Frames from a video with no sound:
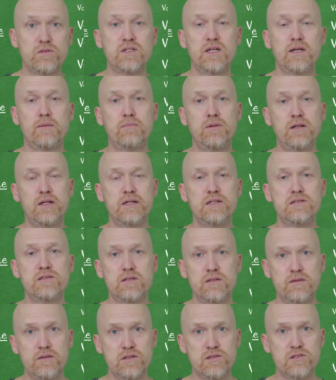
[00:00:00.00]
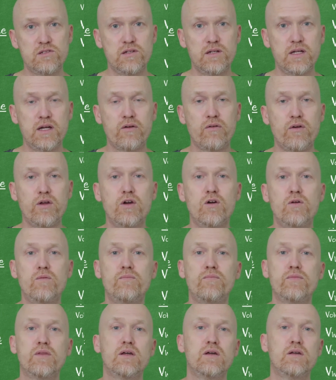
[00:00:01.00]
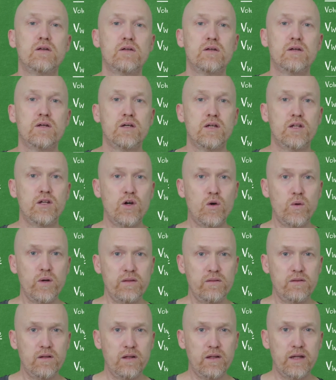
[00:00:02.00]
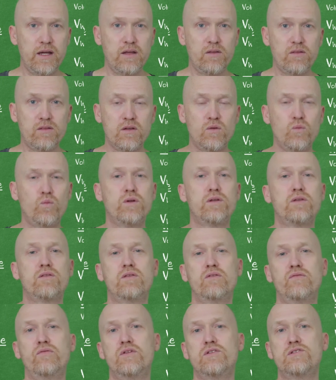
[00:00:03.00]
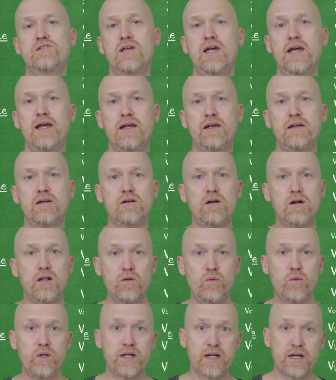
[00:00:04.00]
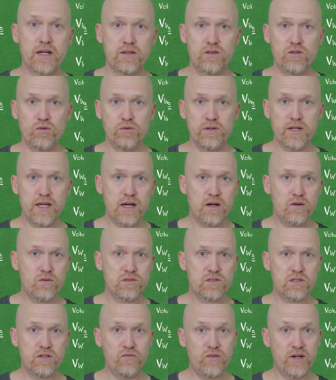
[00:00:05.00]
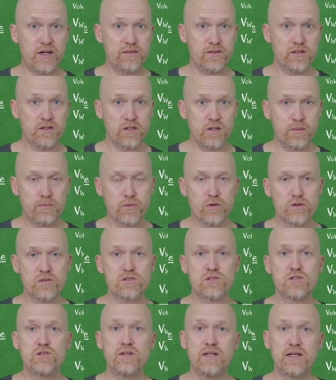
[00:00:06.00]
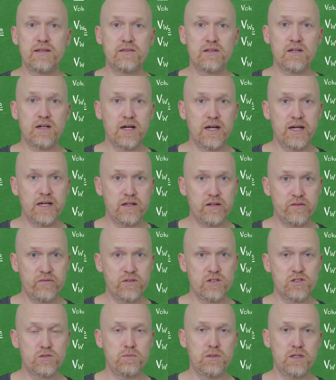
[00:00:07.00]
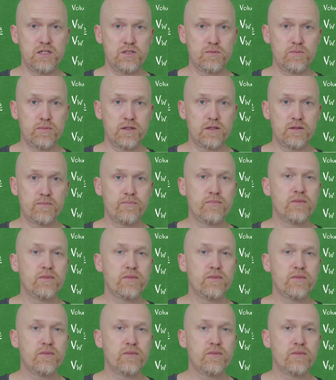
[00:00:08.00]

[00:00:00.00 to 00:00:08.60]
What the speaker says: take place in this scenario. Knowing the length and width of the tank, all we gotta do now is divide the numbers to get the height of displacement.